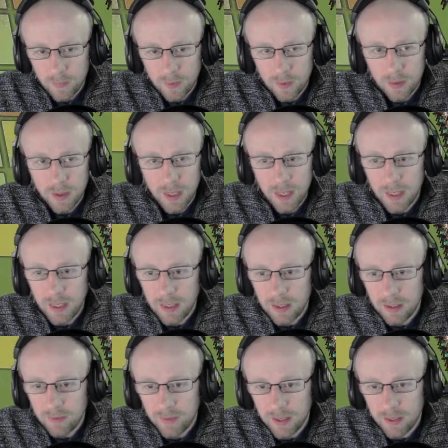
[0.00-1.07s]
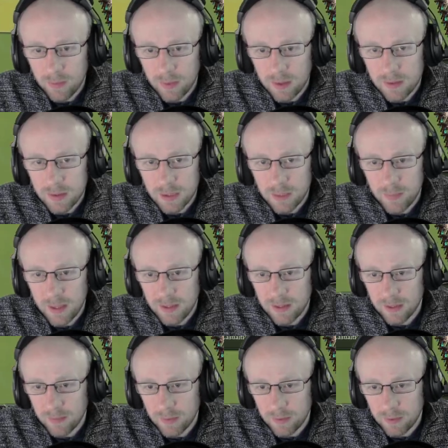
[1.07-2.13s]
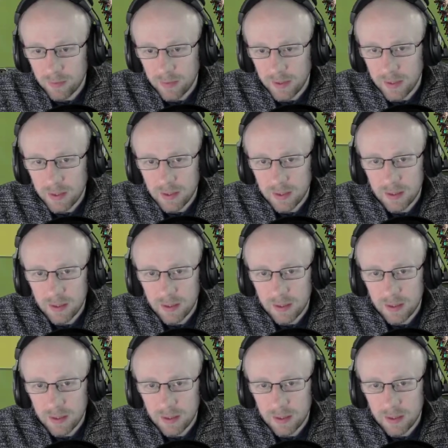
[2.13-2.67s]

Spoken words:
Okay, he didn't evade where I was expecting him to evade.